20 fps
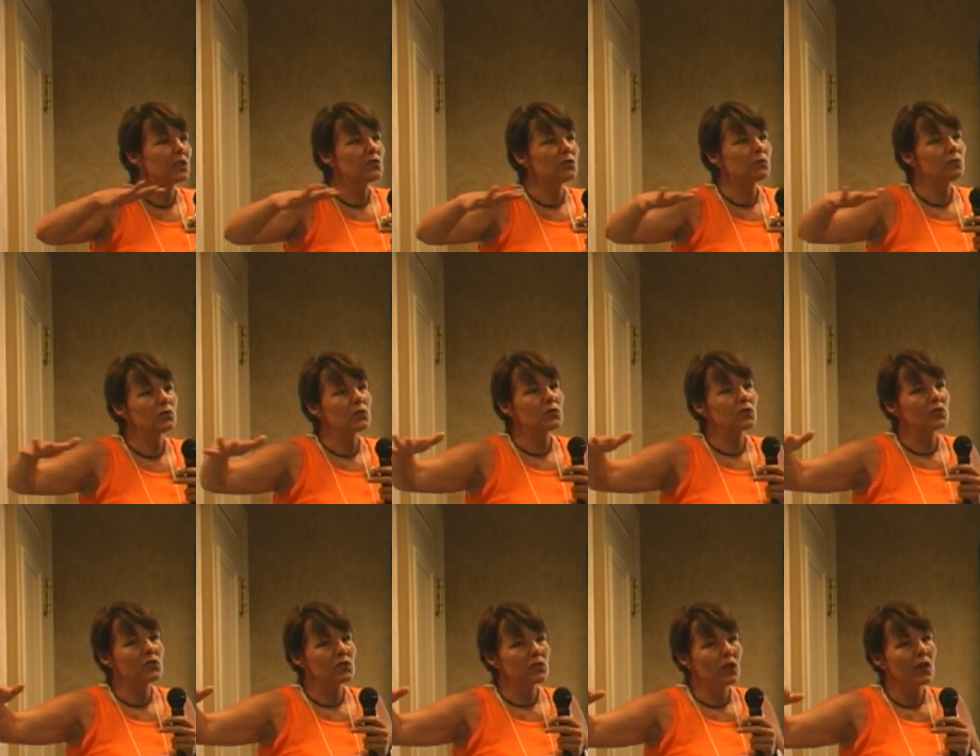a
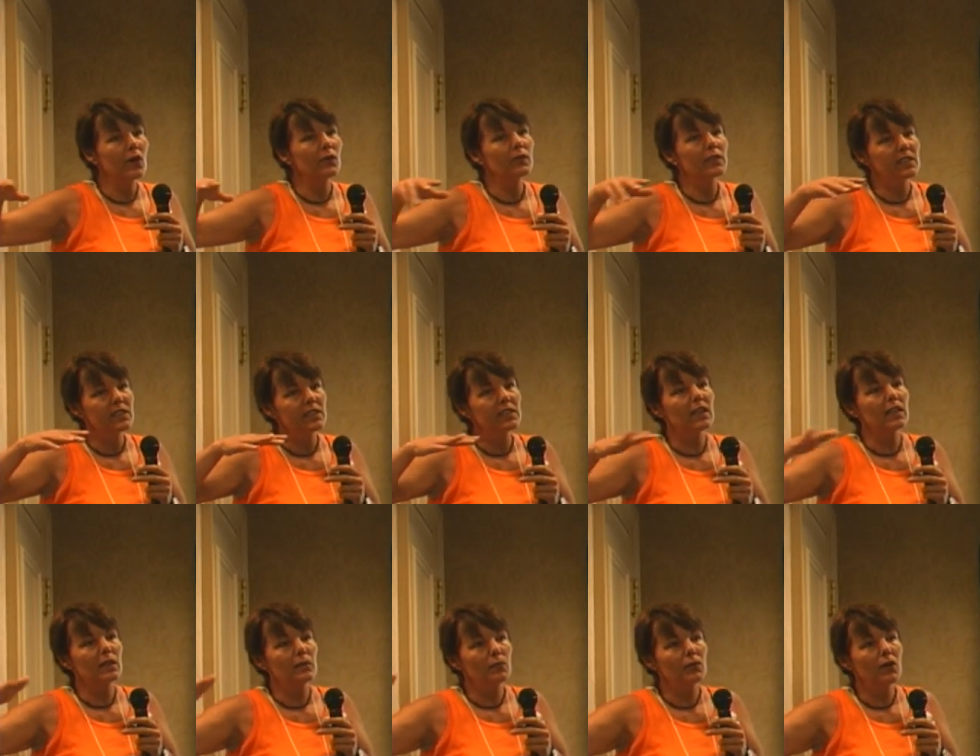slow and
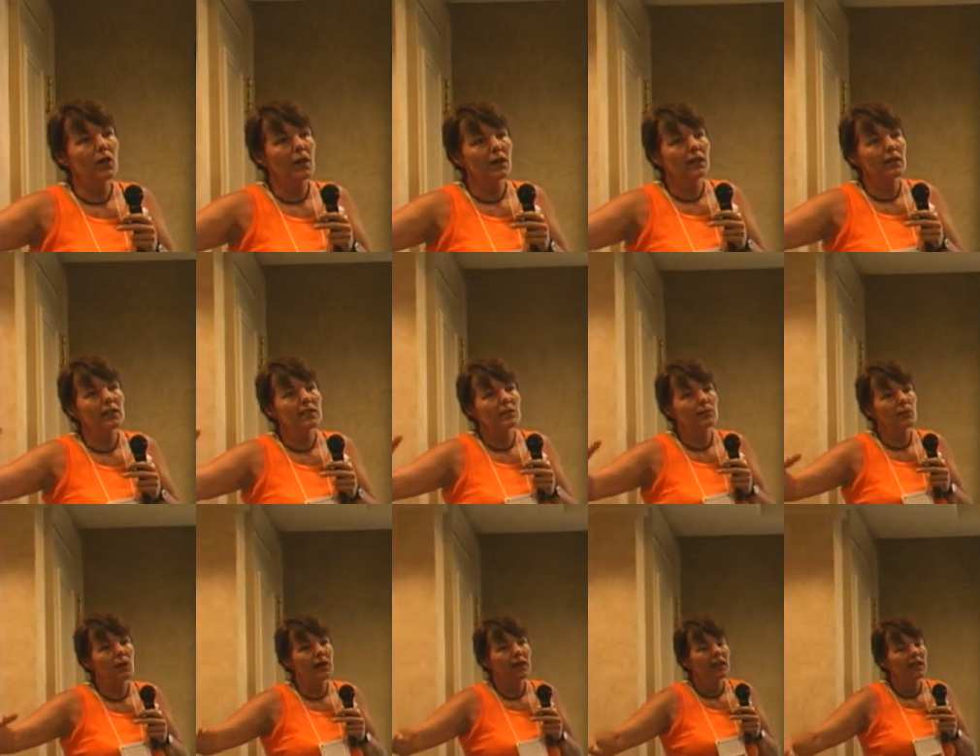steady progress.
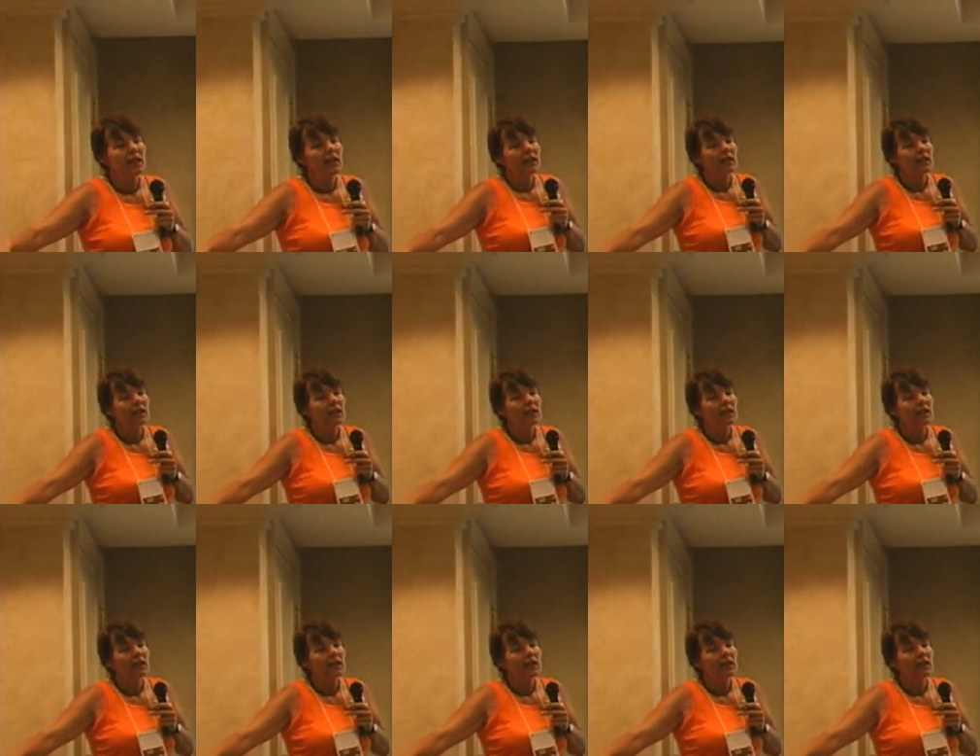But